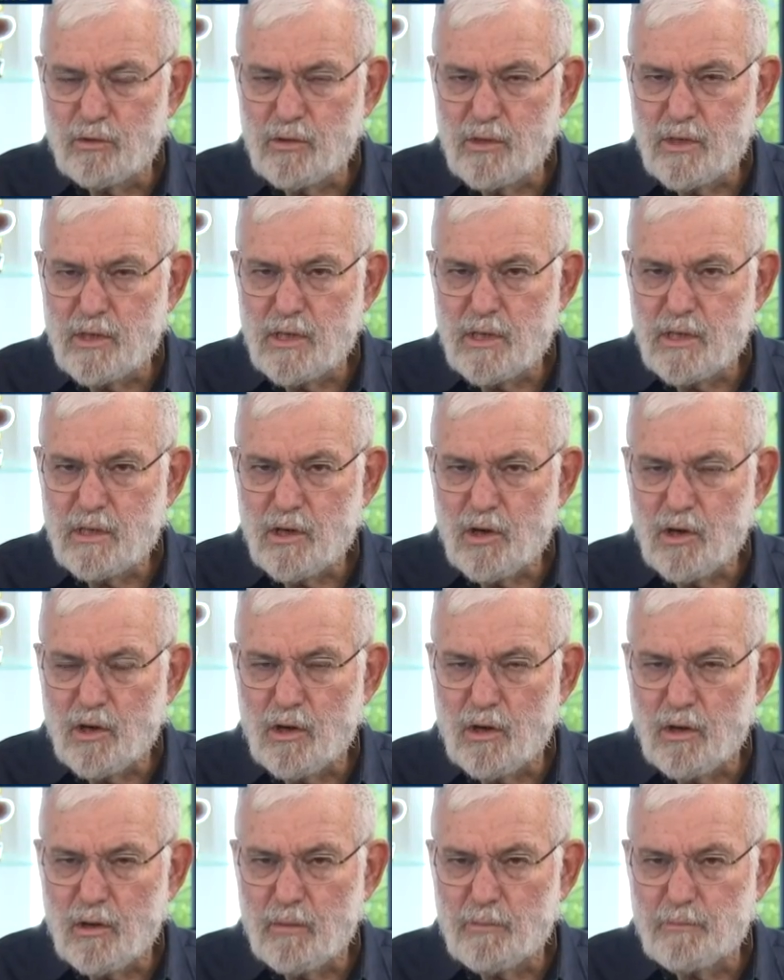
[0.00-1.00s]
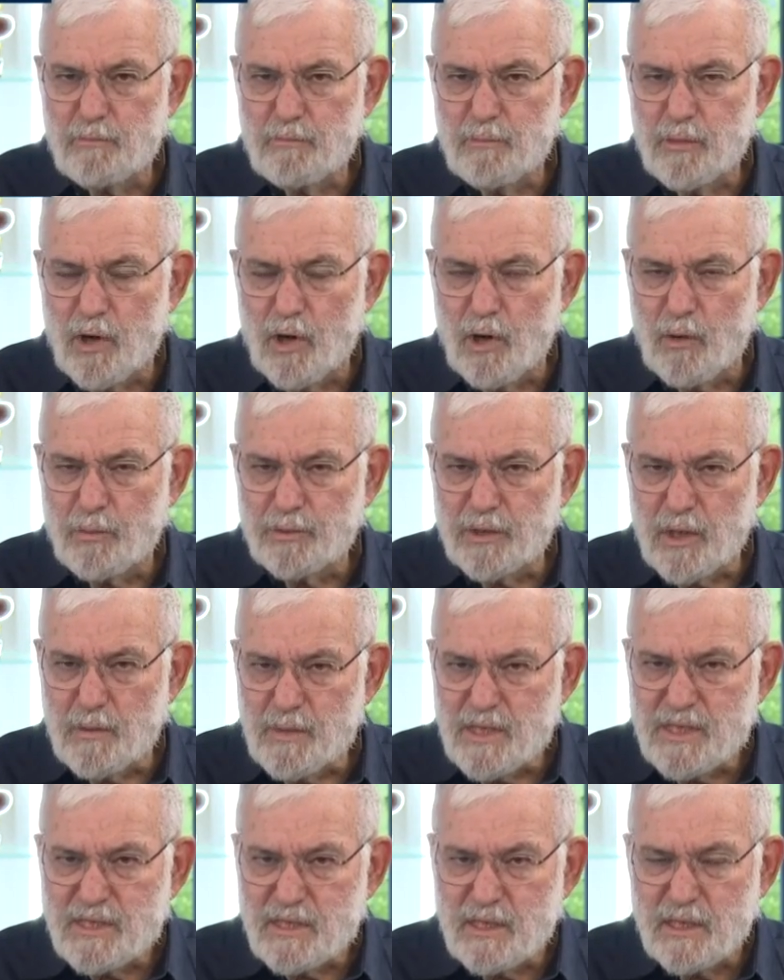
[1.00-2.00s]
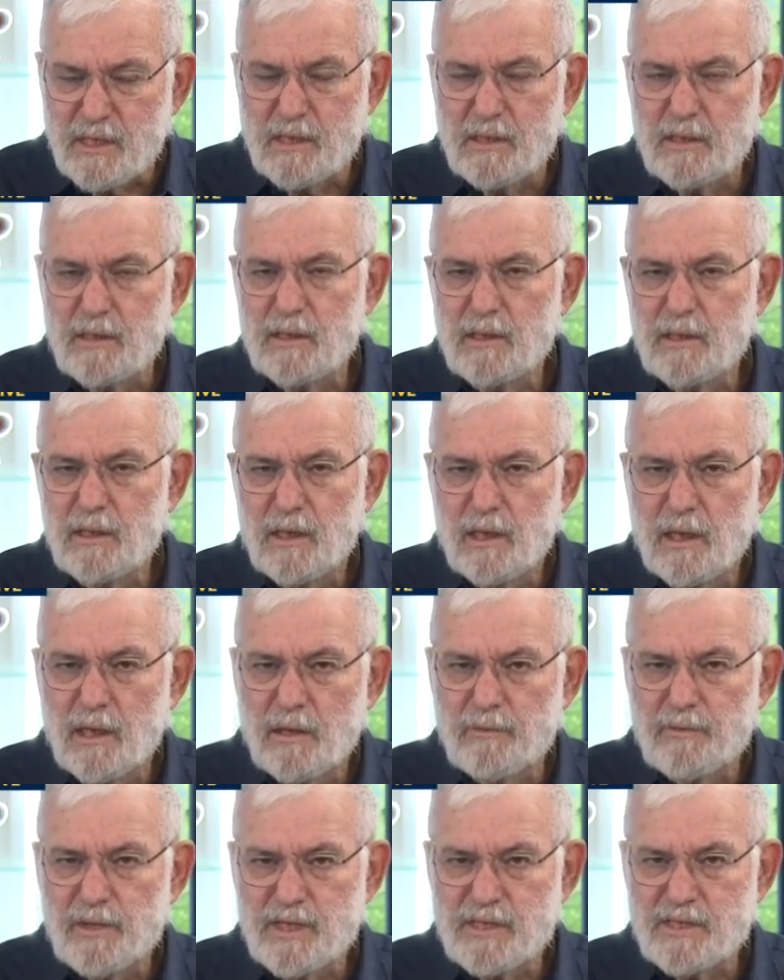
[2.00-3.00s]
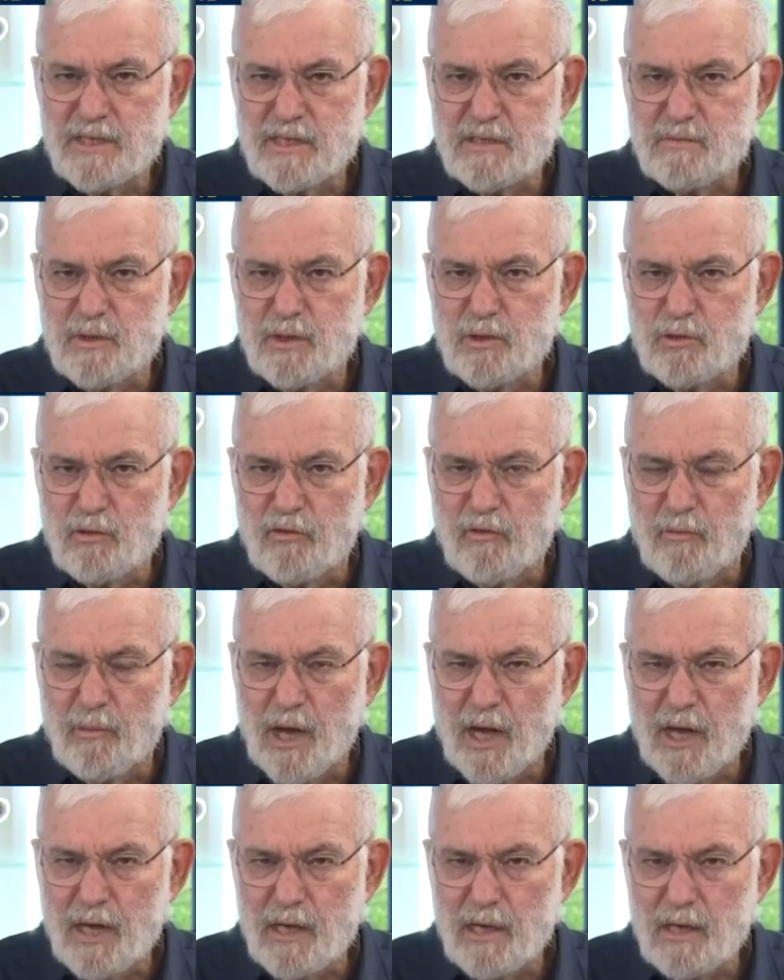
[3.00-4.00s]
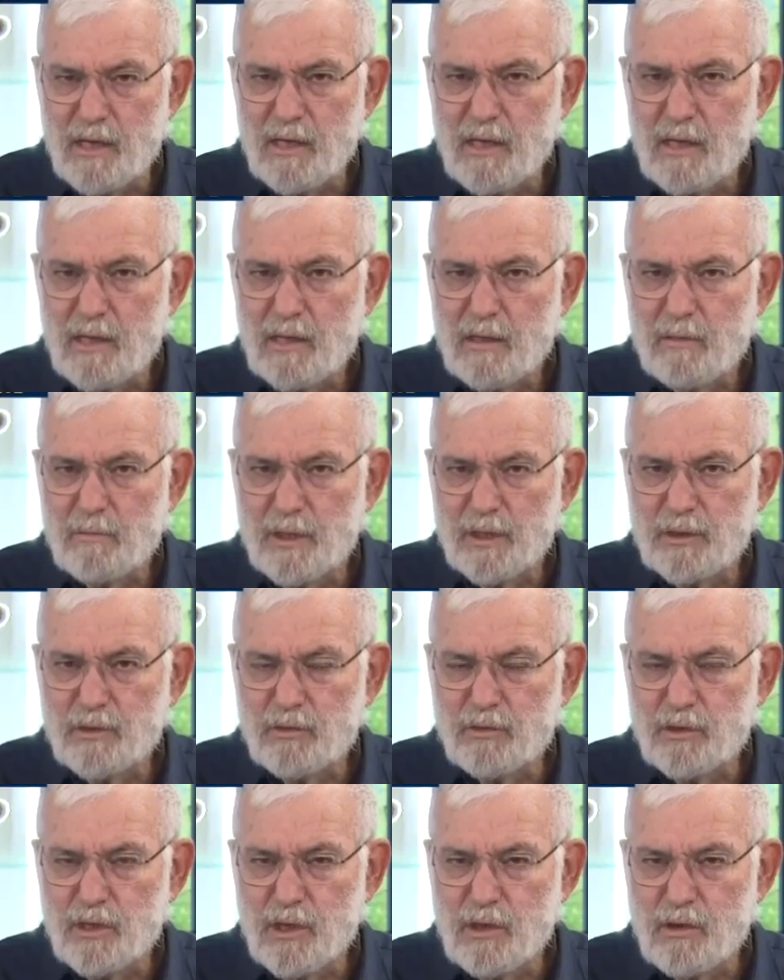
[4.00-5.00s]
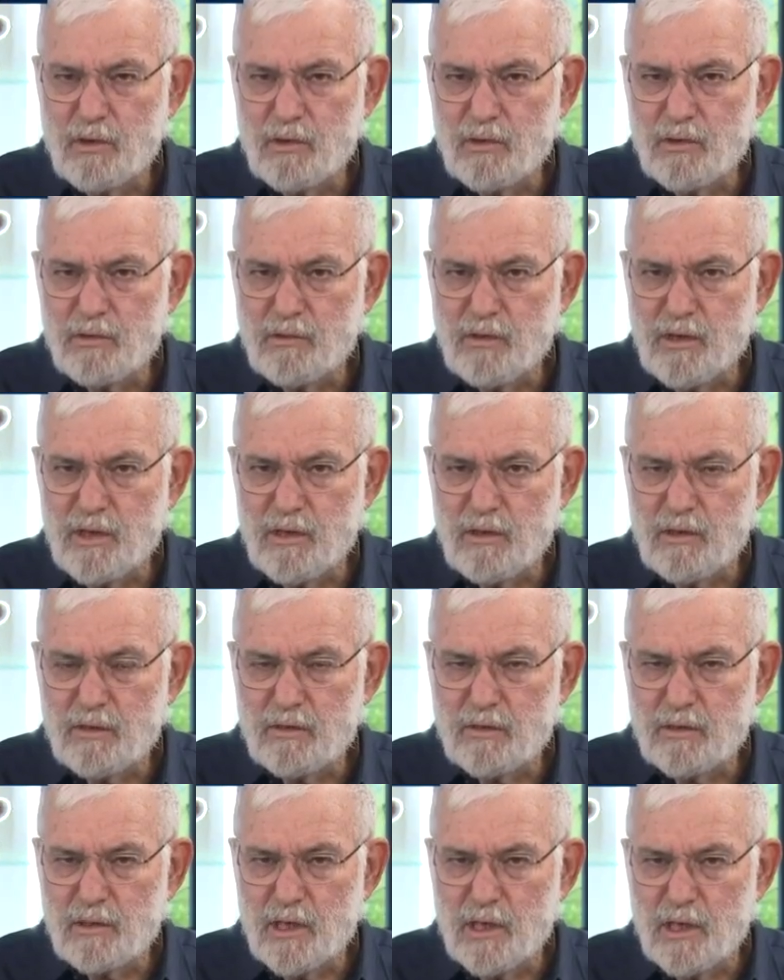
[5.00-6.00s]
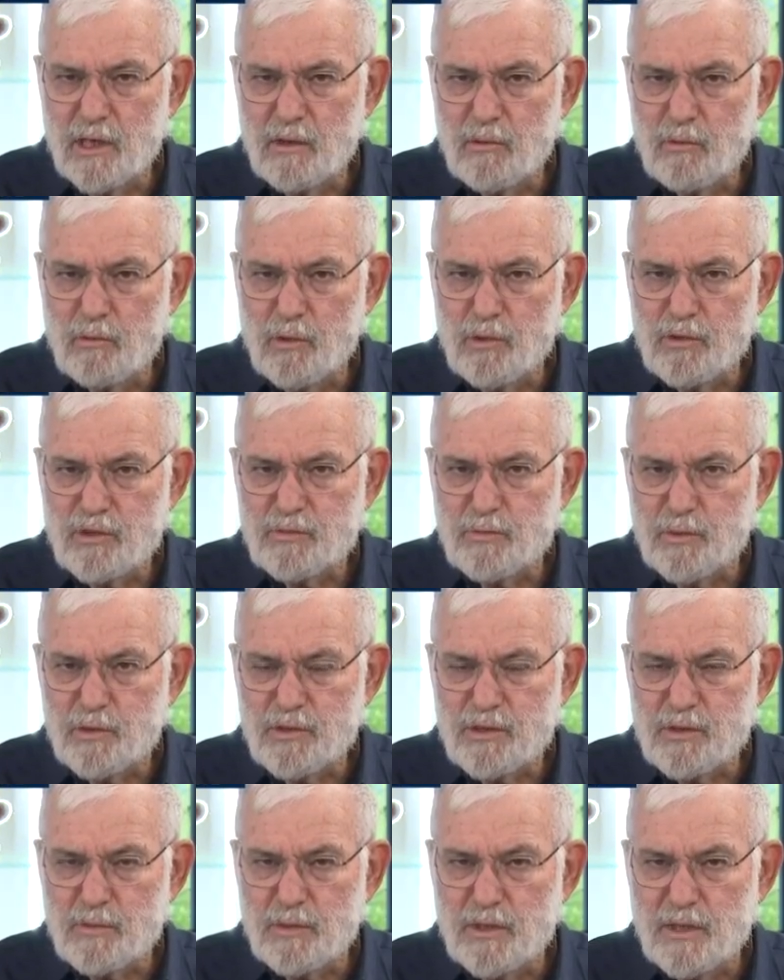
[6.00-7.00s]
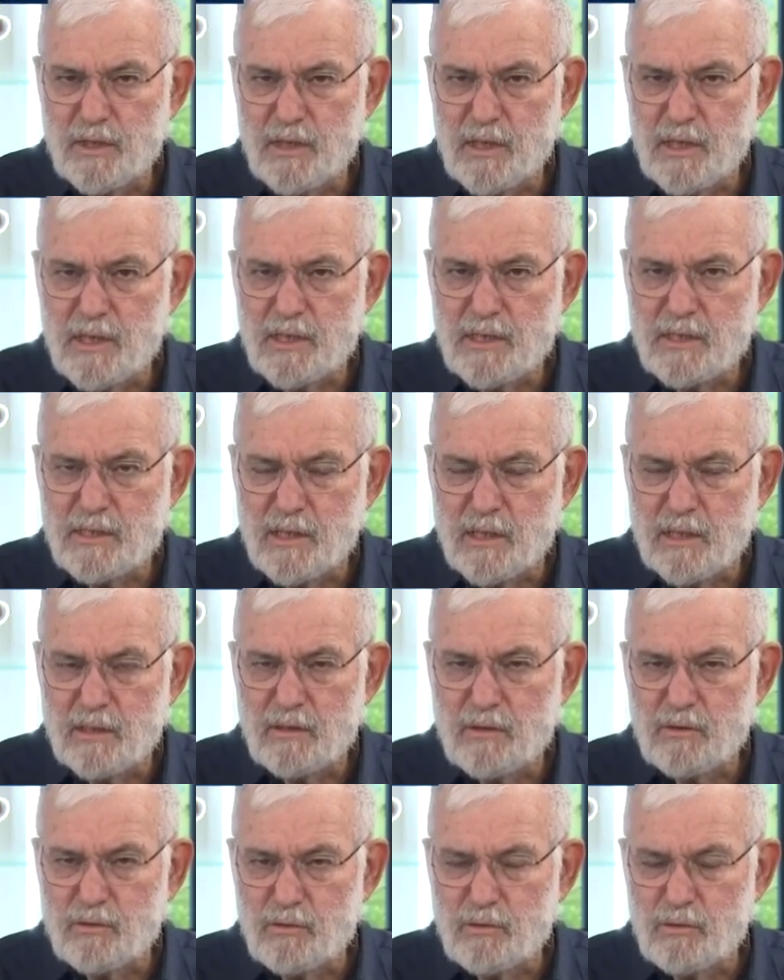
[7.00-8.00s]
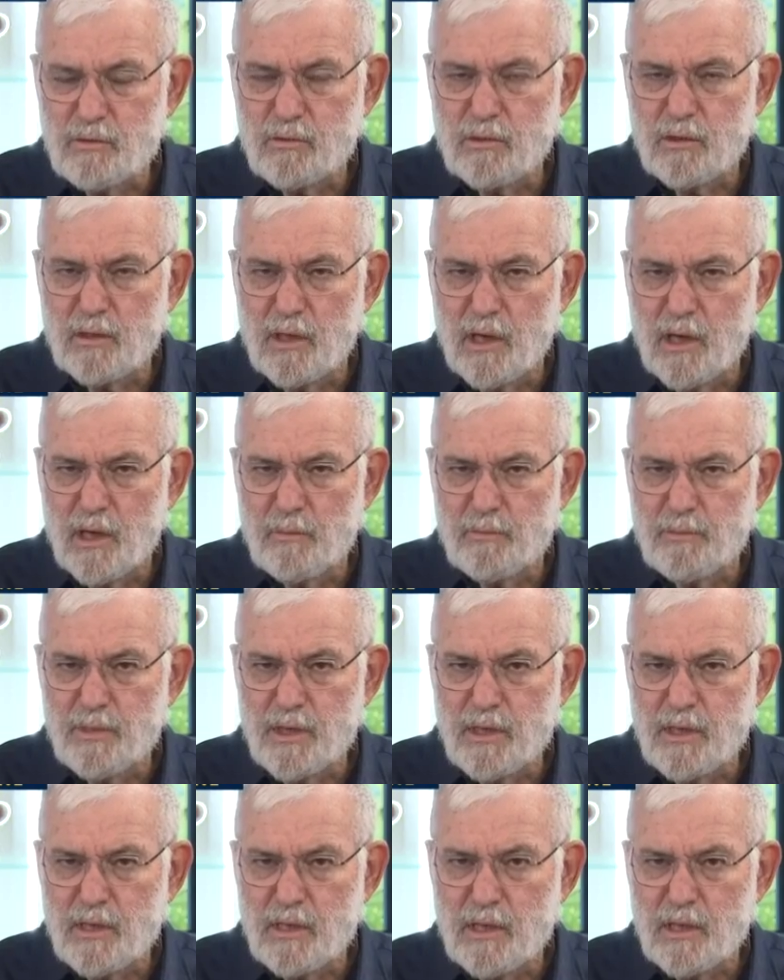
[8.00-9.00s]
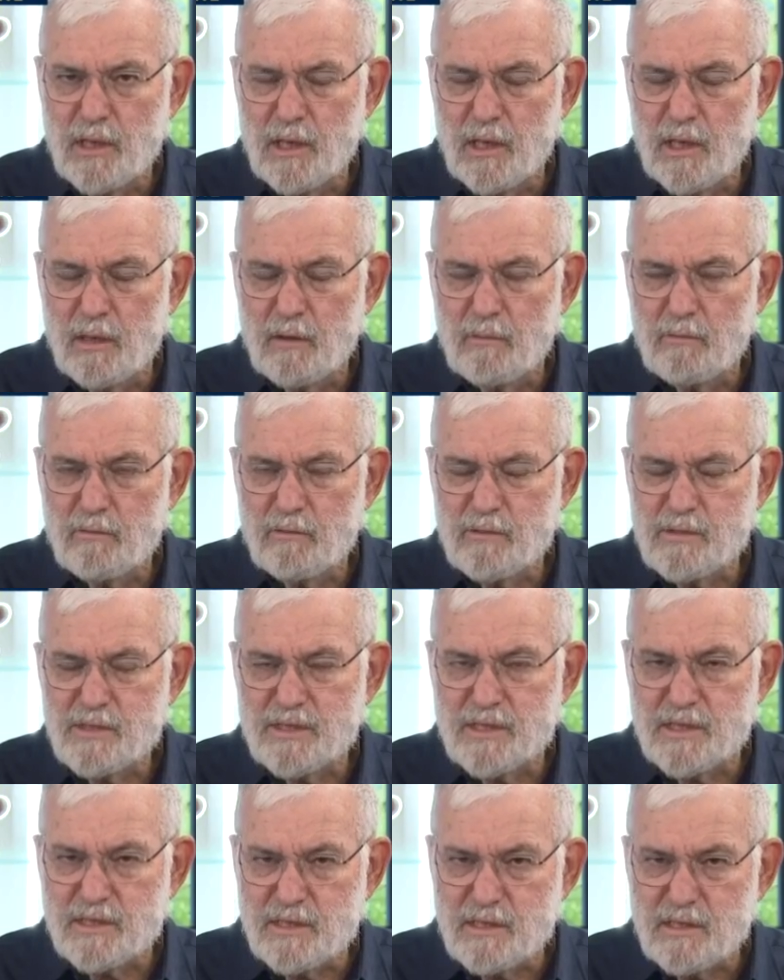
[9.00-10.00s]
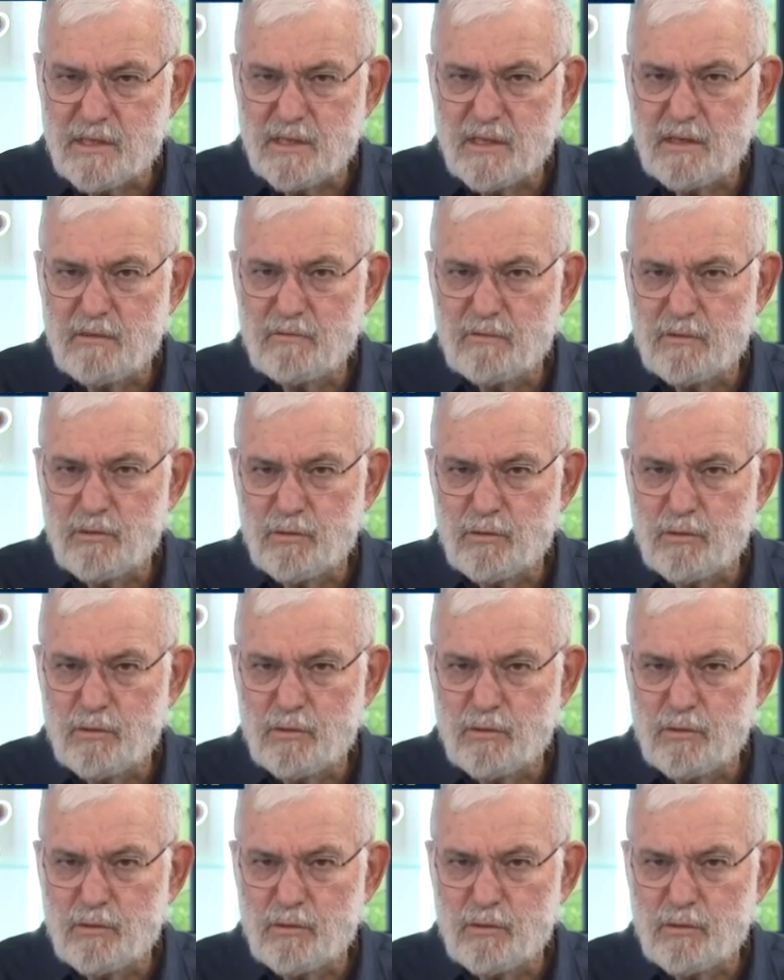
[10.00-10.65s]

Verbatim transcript: on the optimistic uh, assessment of mine, but on the contrary, on the worst possible case, and to uh, be um, sensitive